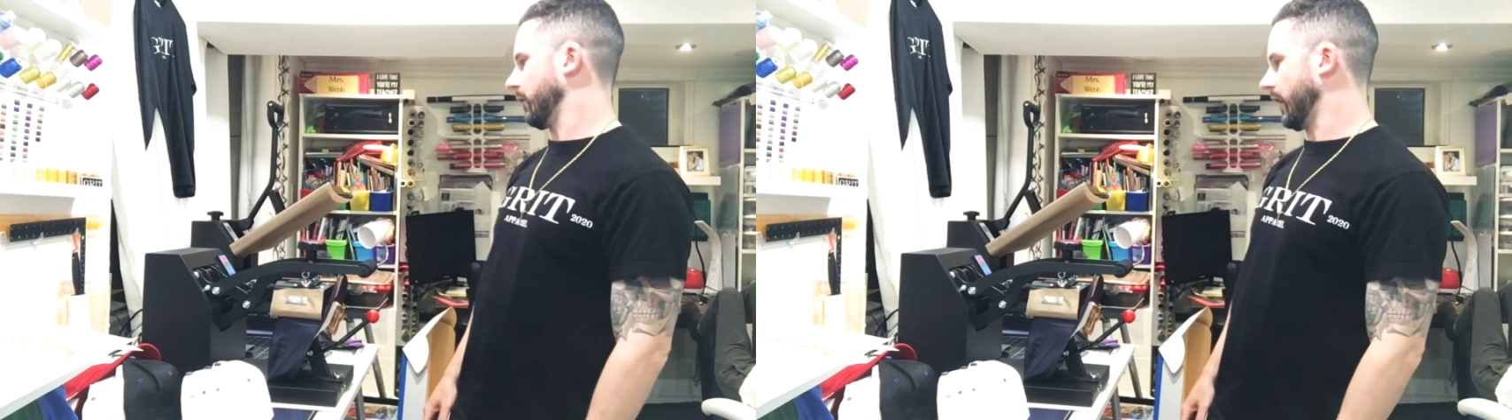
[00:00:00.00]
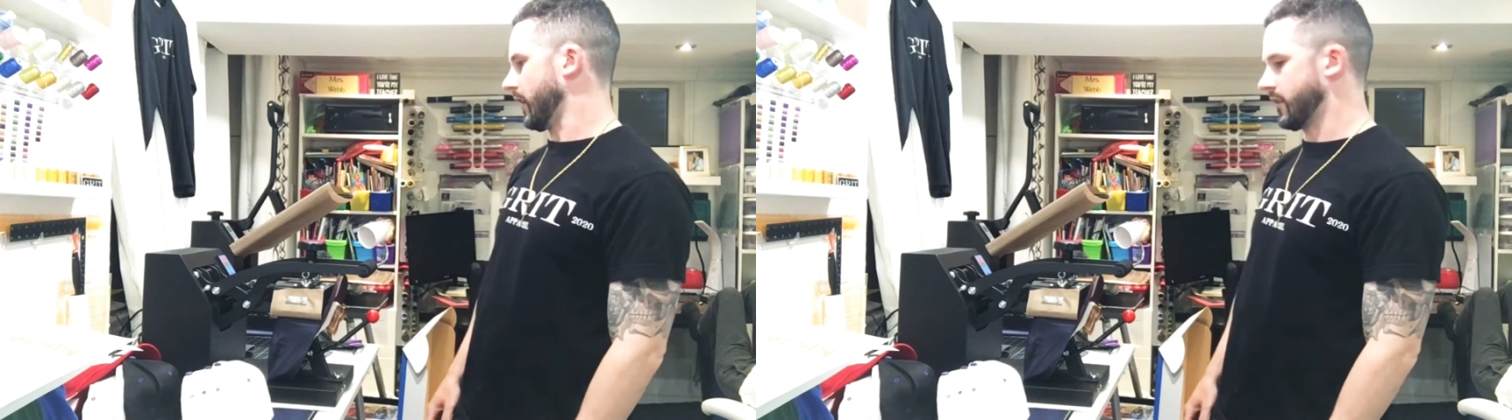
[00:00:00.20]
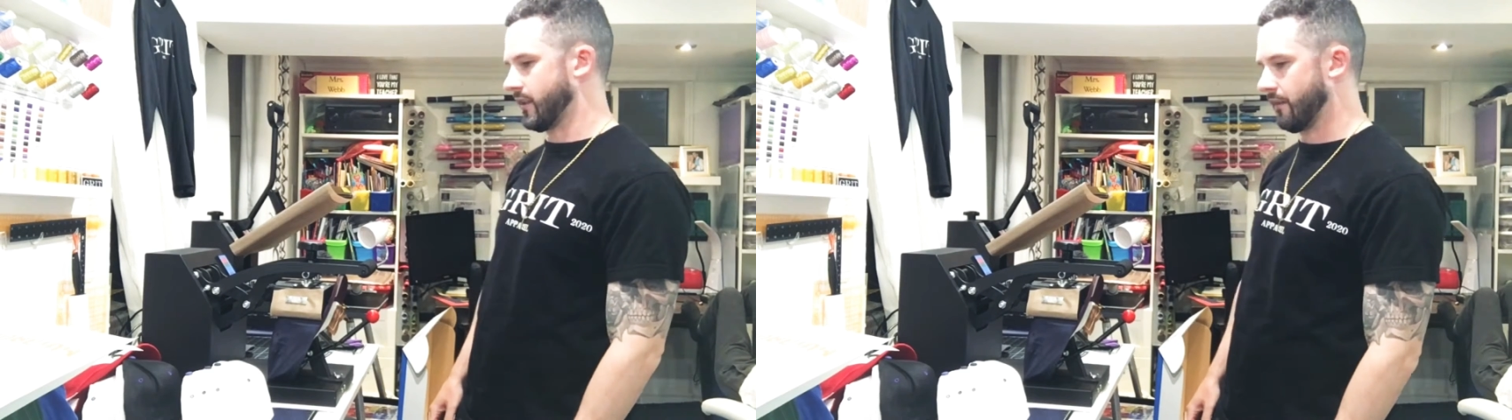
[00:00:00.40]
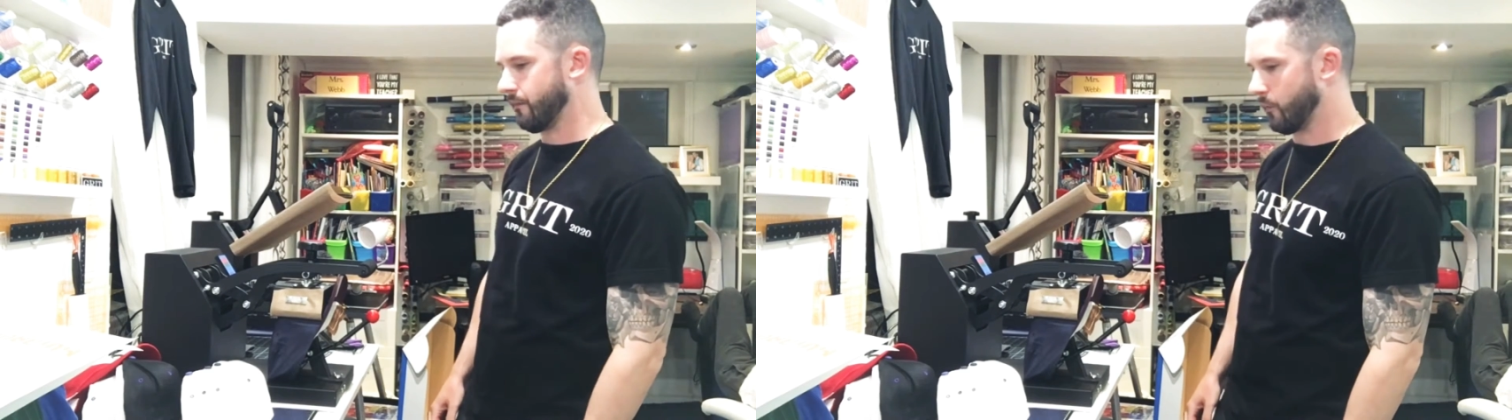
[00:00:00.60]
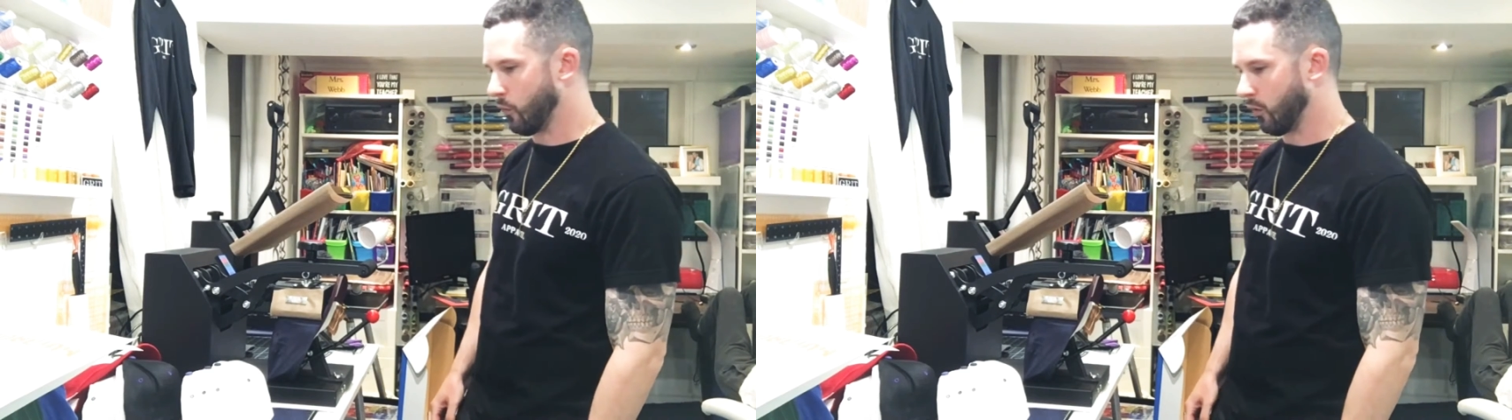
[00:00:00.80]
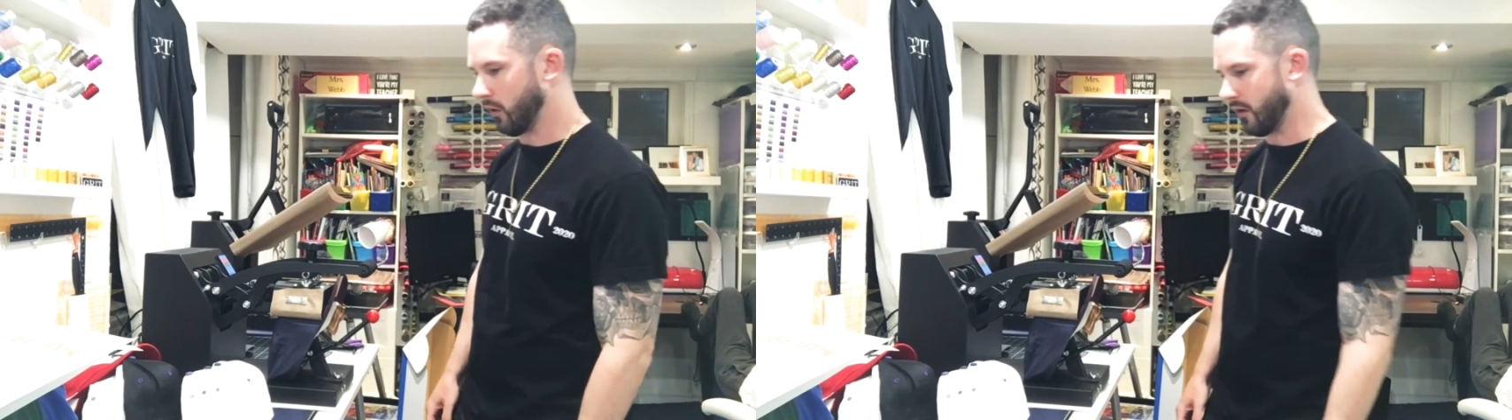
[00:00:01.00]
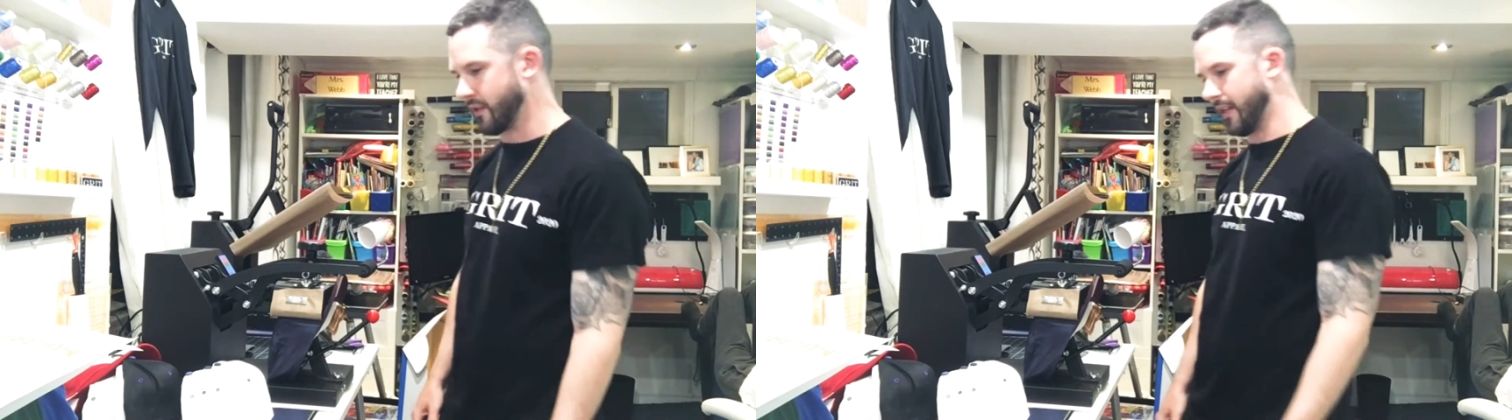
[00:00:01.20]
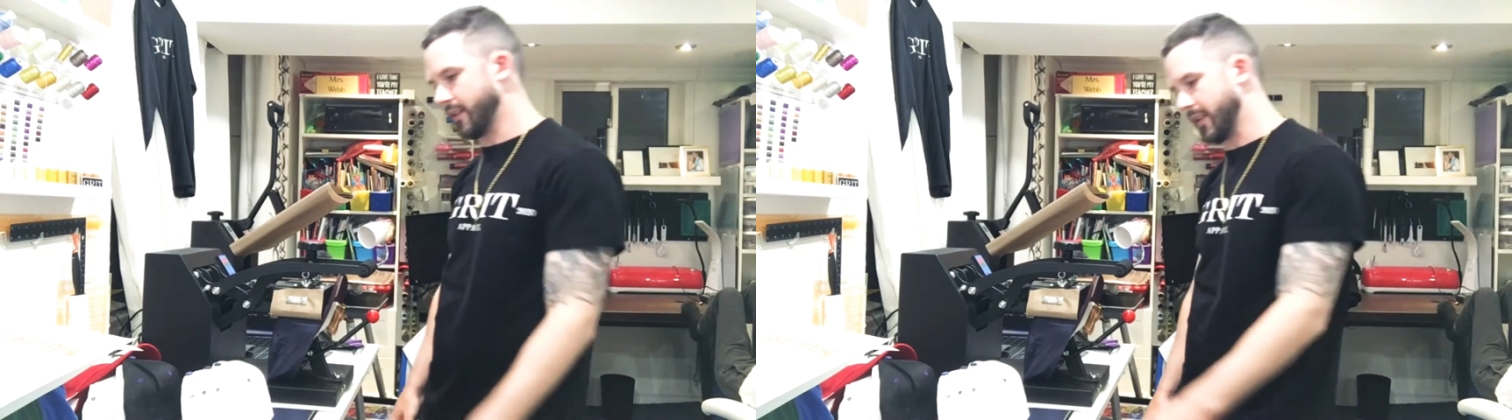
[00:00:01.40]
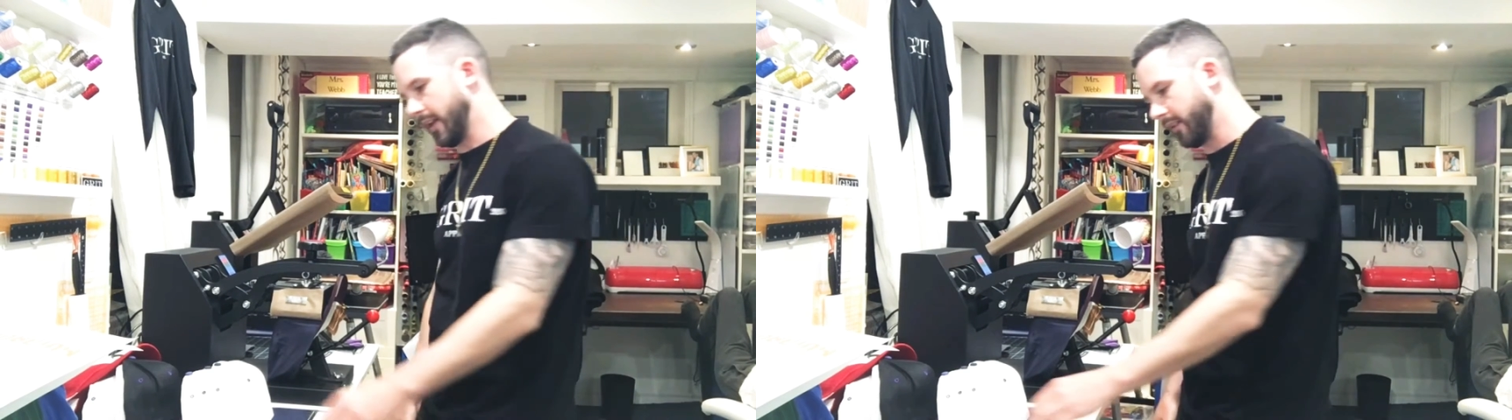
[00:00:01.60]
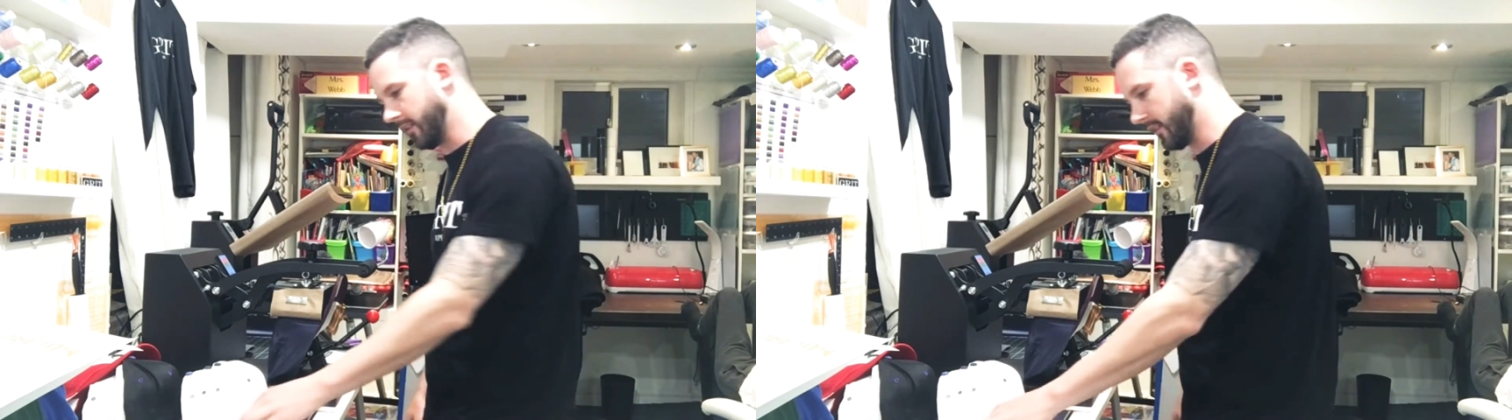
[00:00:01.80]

we got it set for 10 seconds.